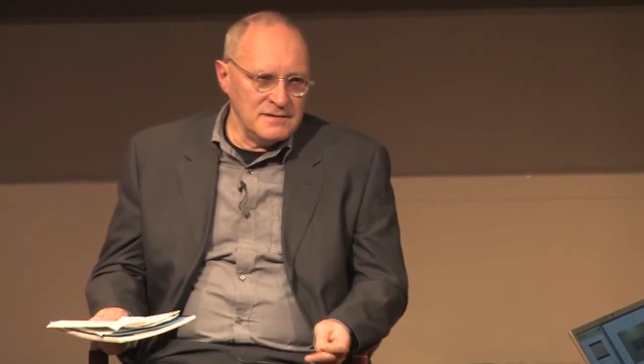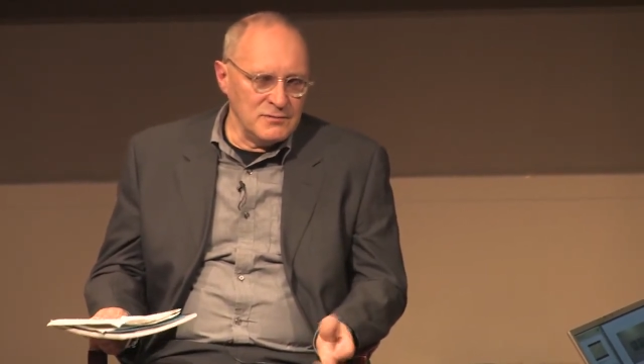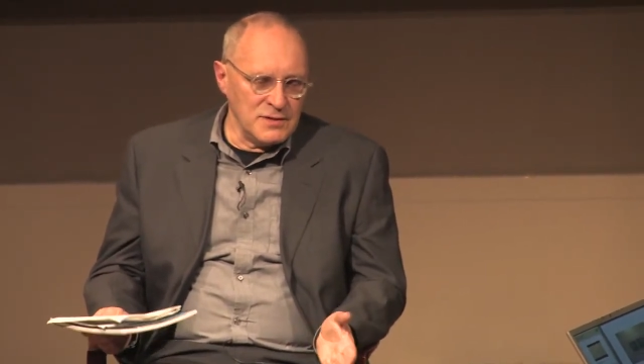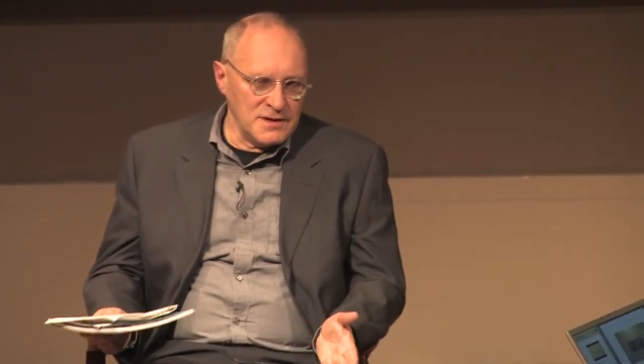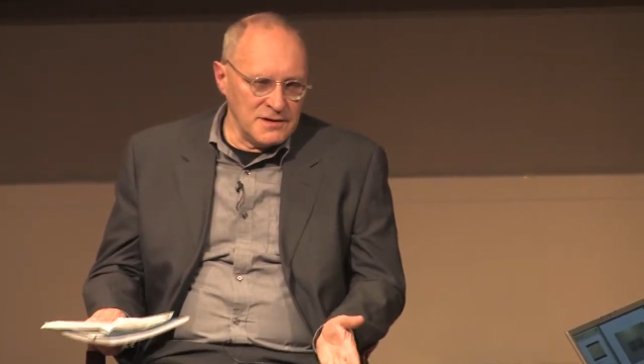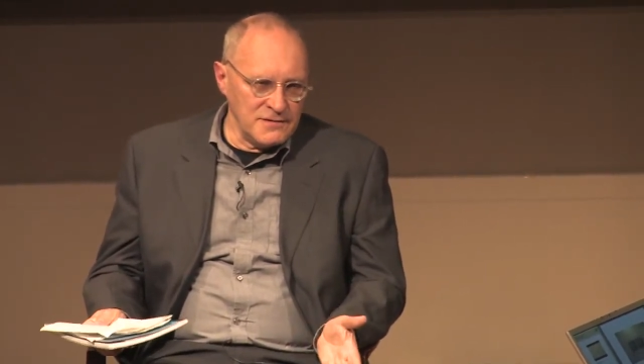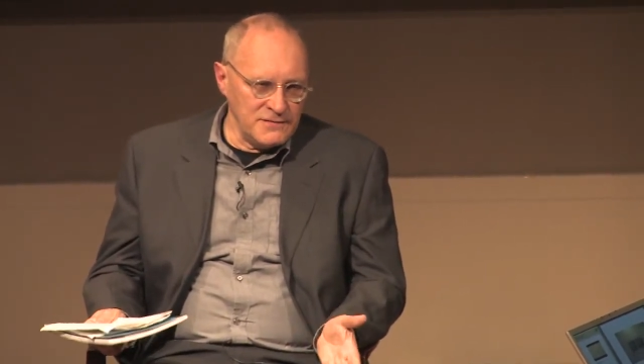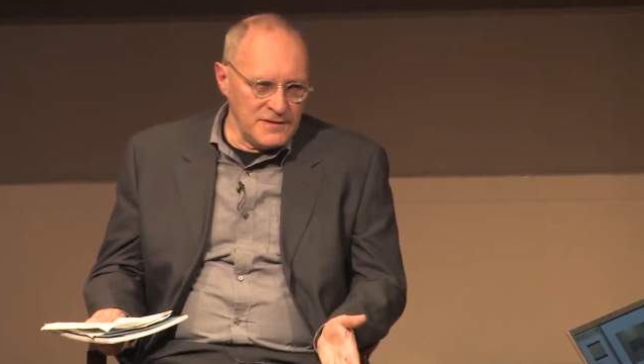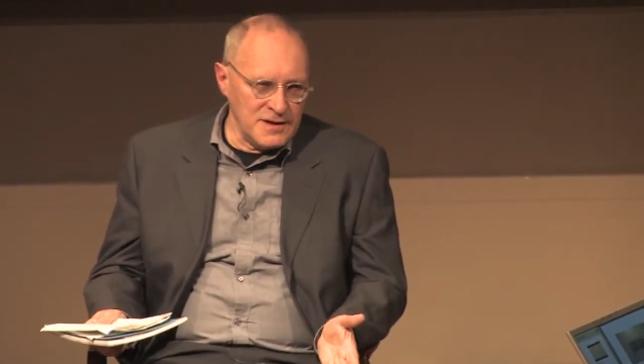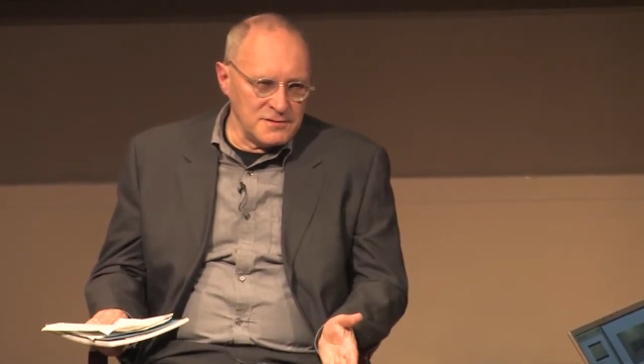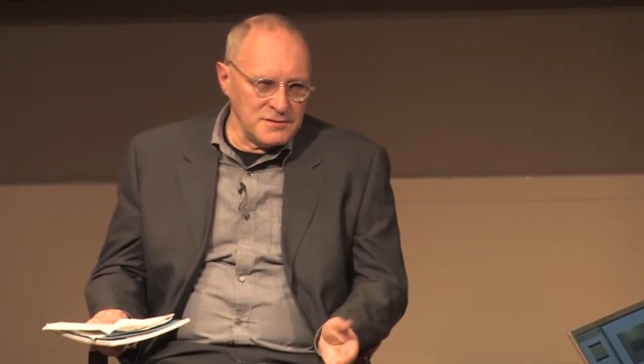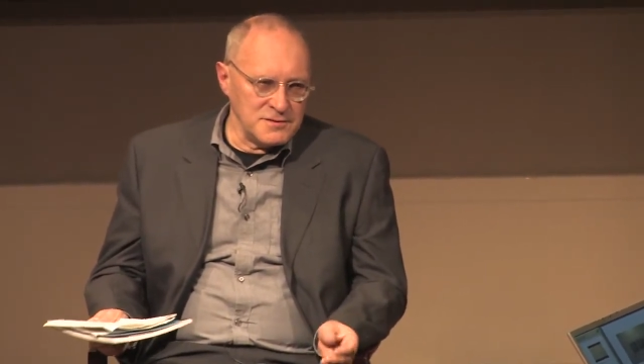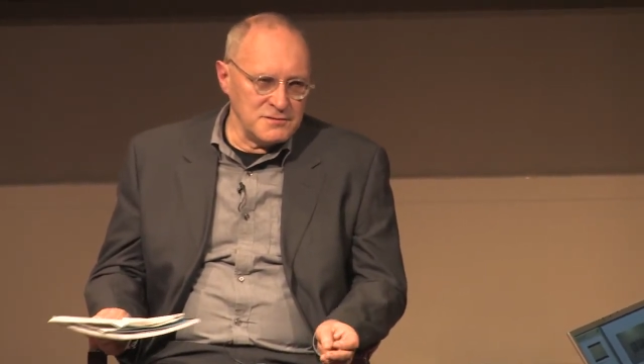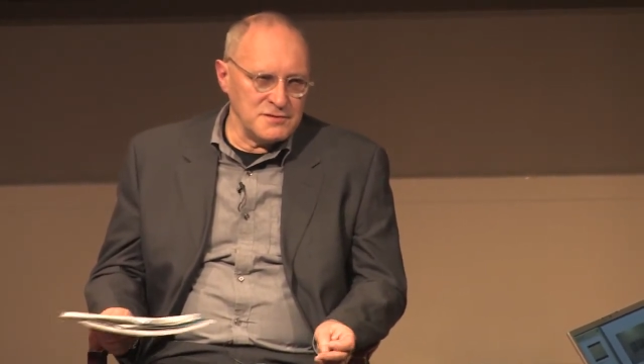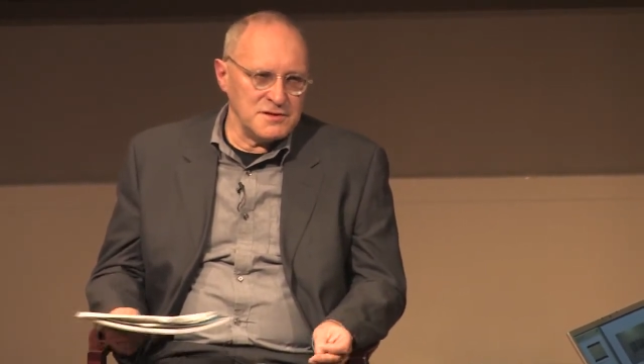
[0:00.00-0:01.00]
one of the
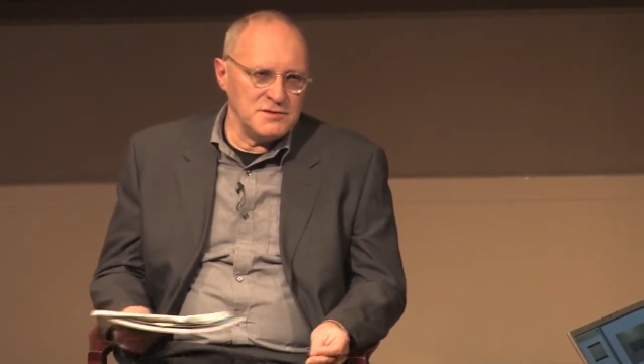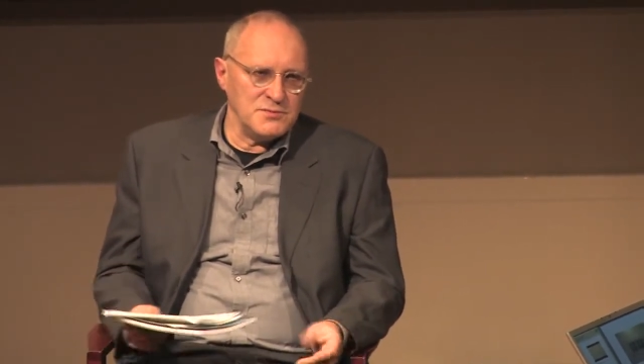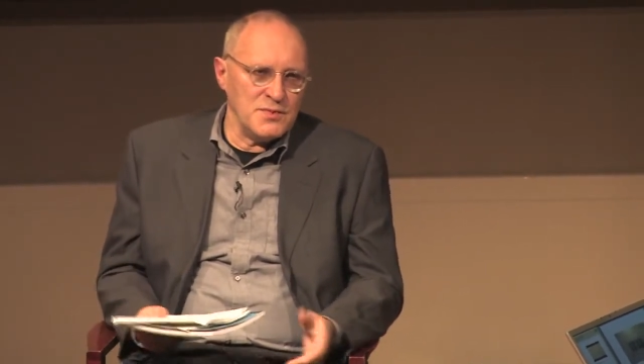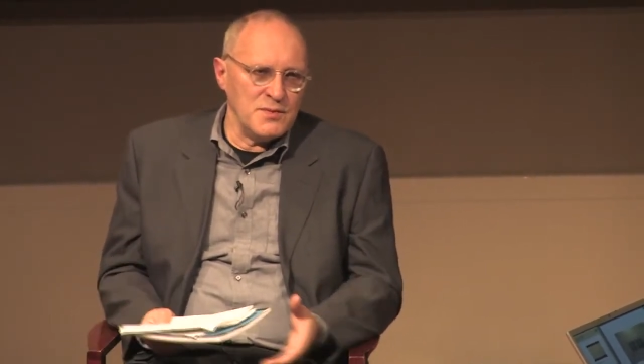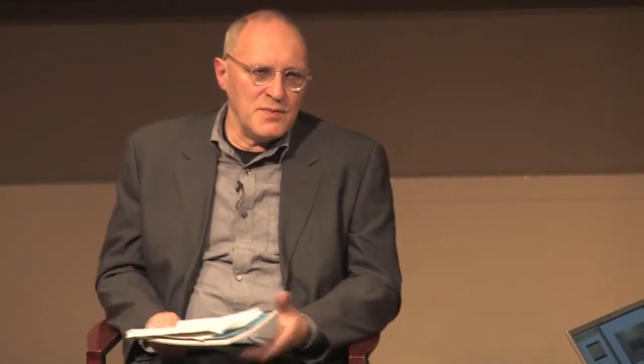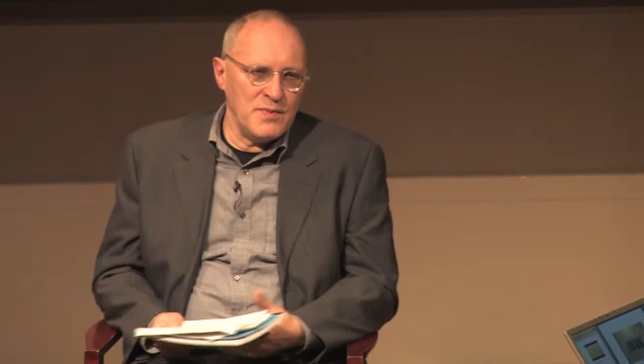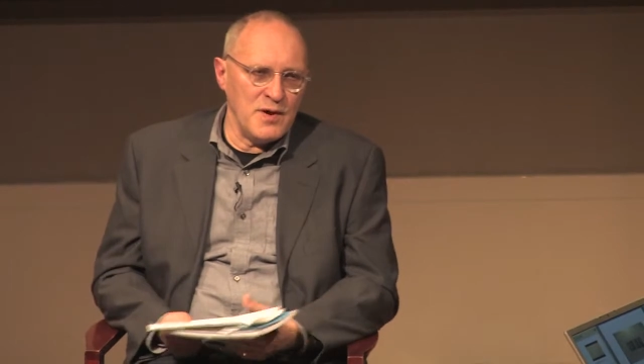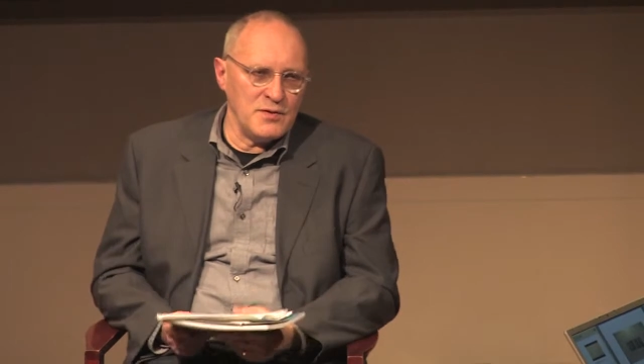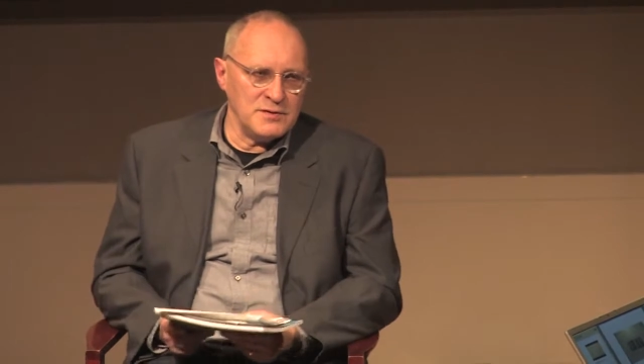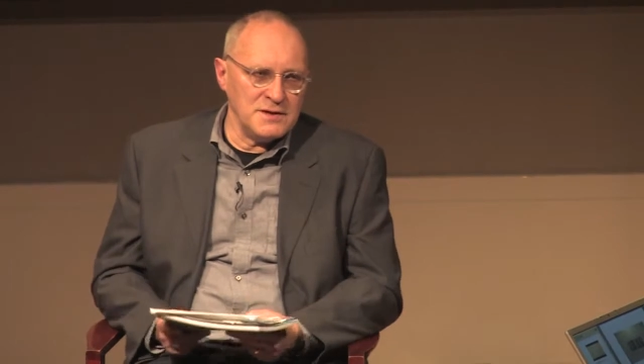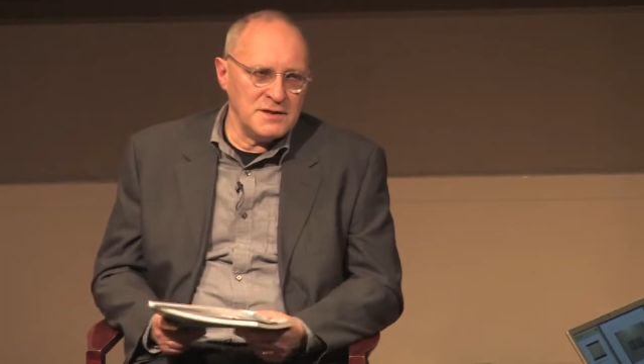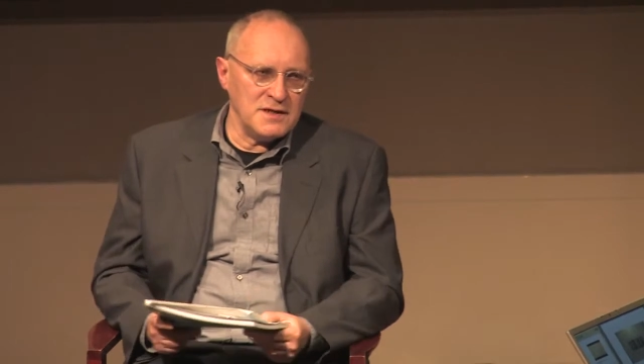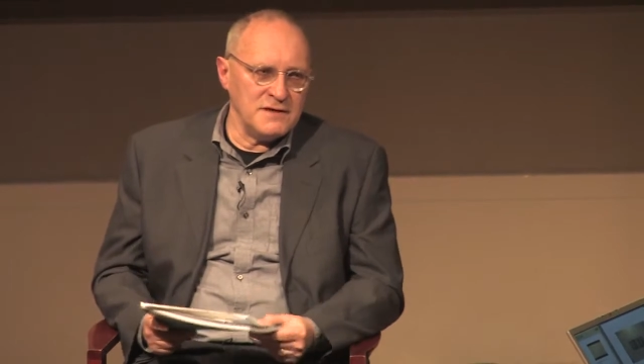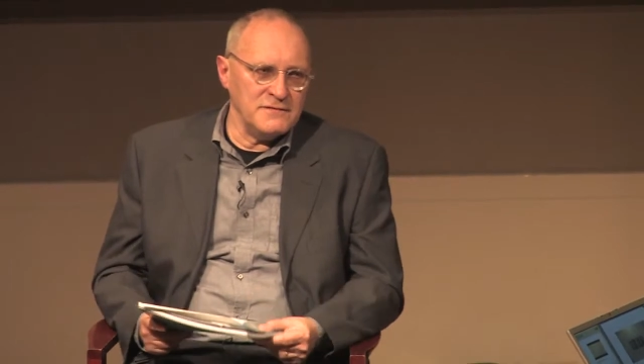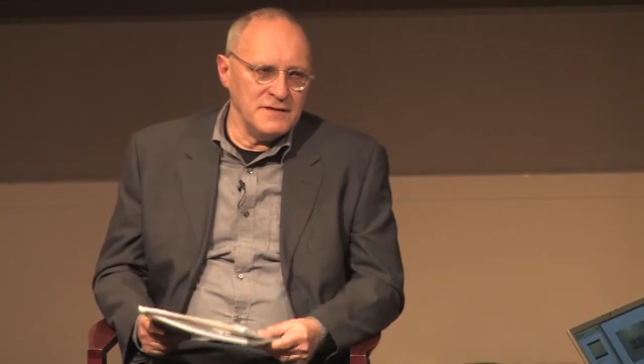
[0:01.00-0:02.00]
founders, was a
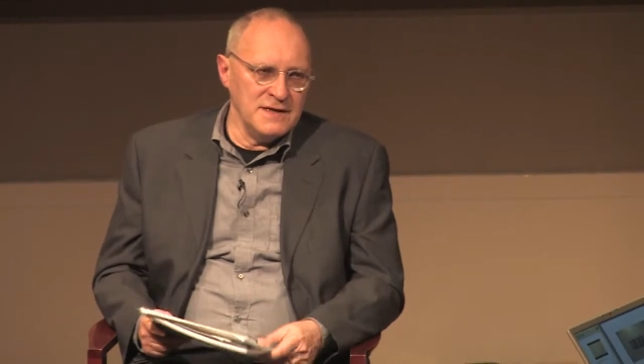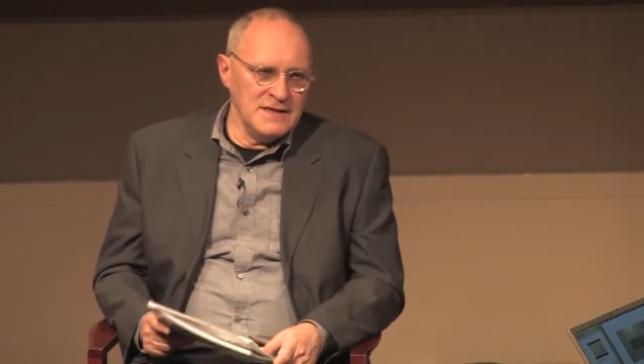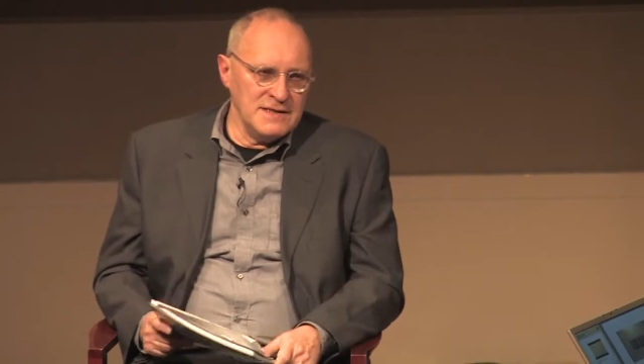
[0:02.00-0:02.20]
proponent of.